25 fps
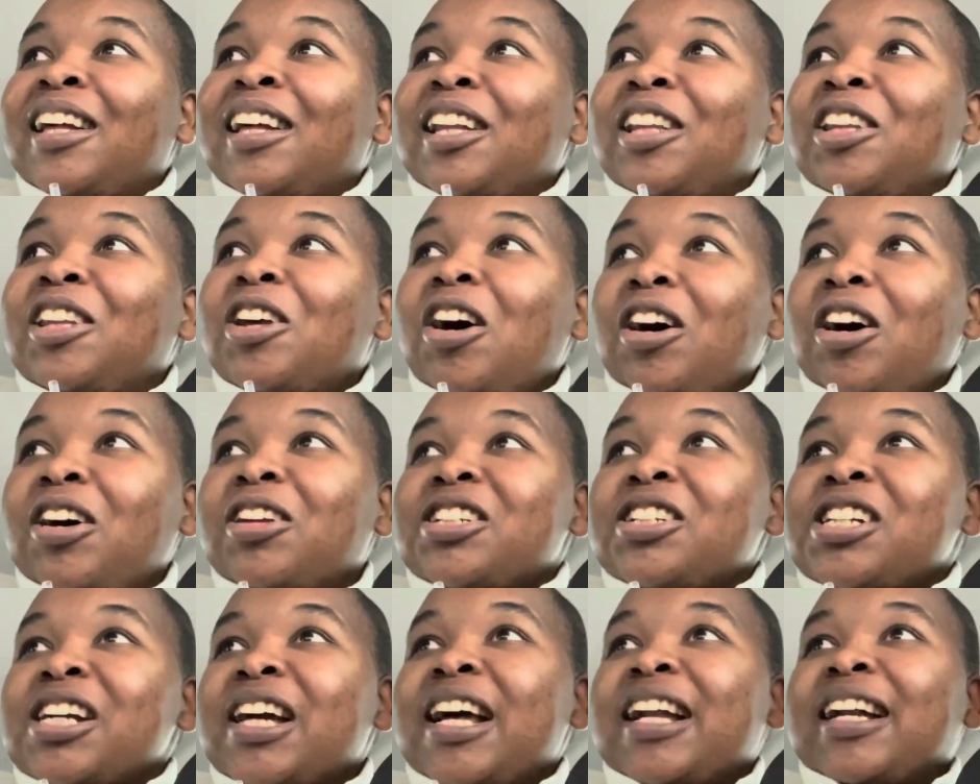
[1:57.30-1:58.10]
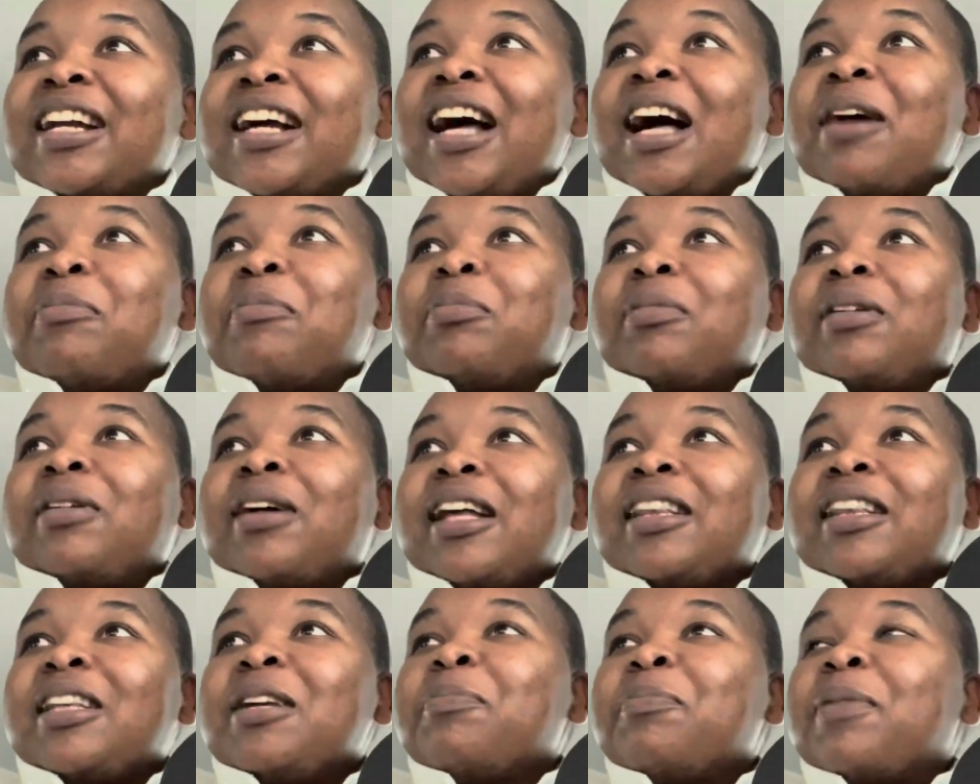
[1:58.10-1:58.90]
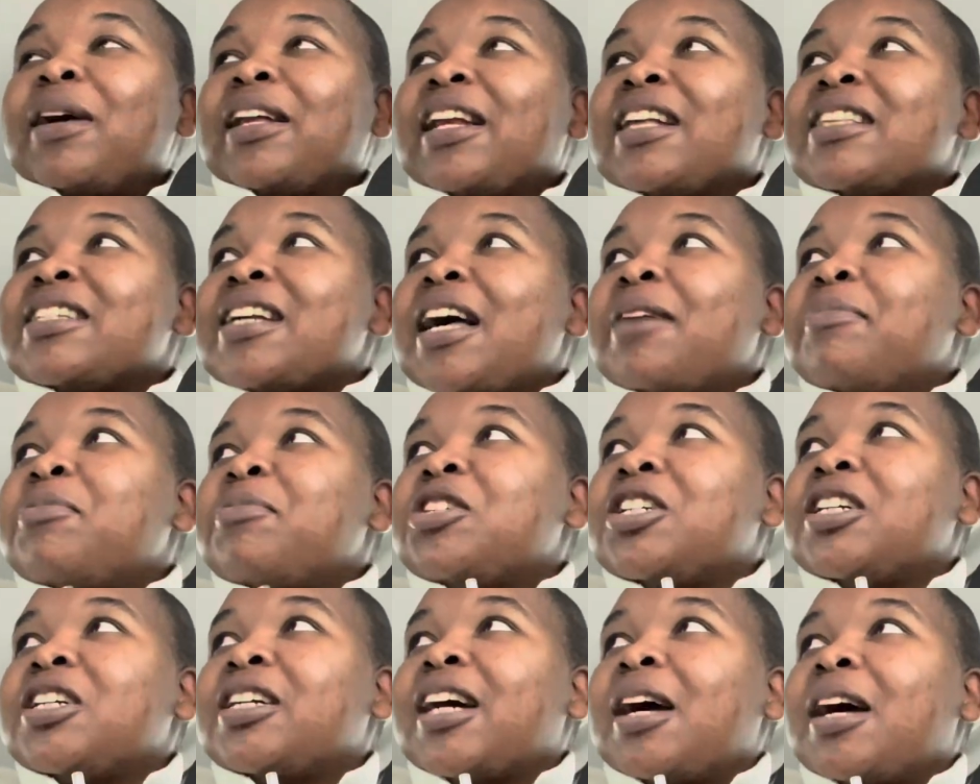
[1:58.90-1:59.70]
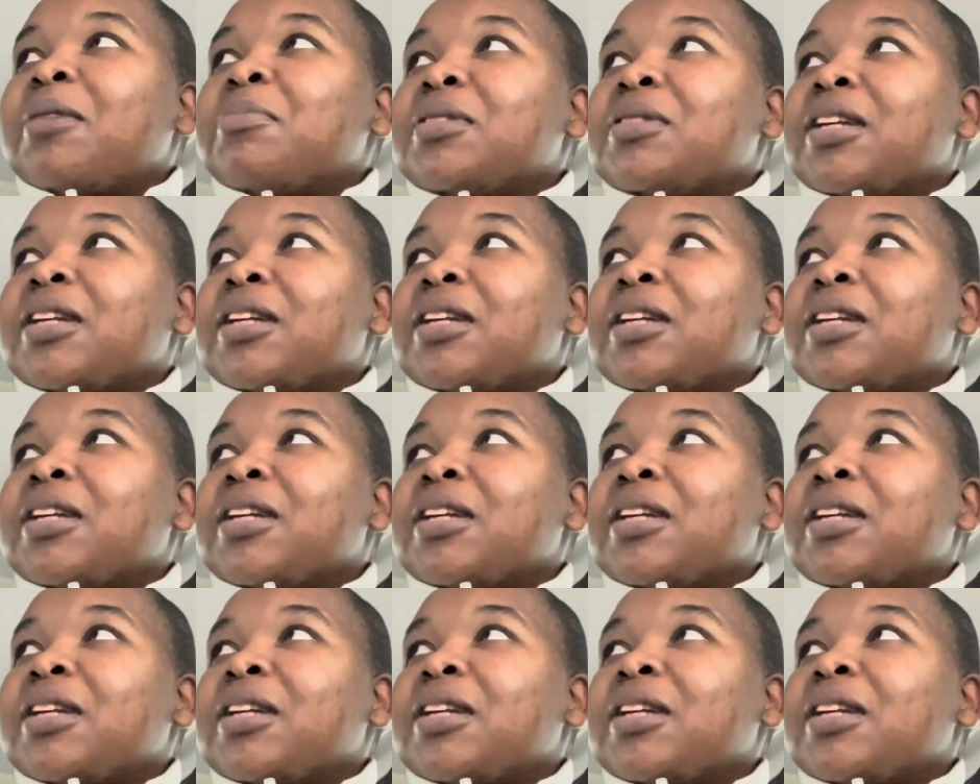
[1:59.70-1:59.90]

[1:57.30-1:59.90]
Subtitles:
No, she can come. I think by the time she comes,